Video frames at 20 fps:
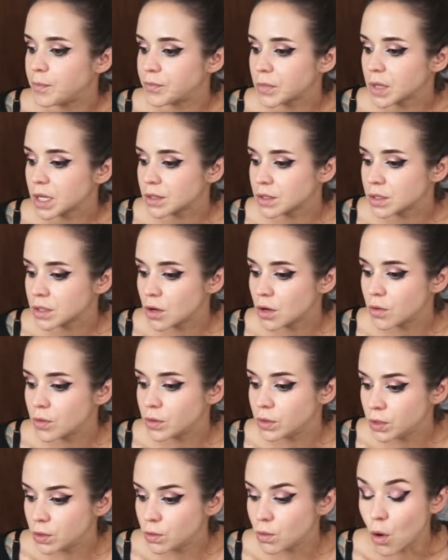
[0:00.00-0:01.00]
So
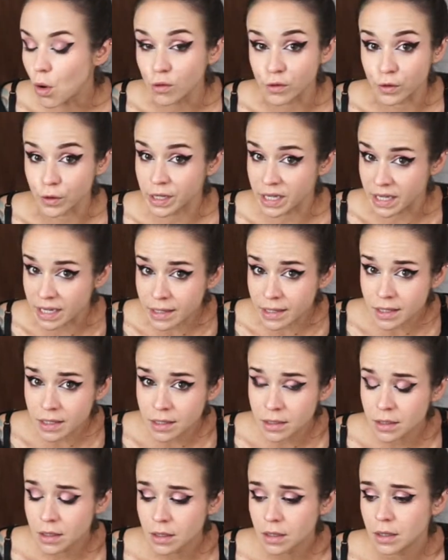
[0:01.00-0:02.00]
you overheat.
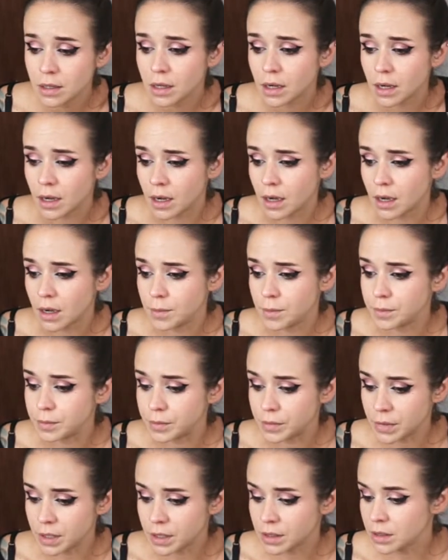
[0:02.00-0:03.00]

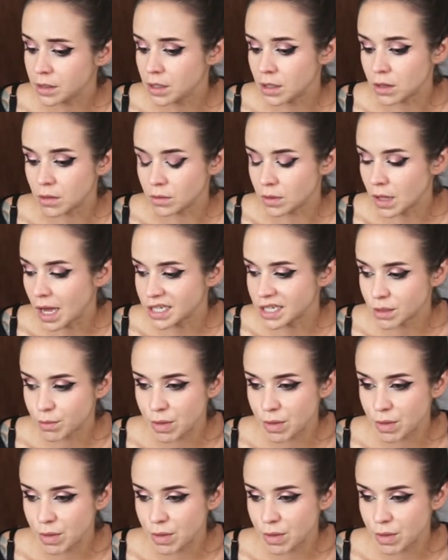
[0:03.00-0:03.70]
Lots of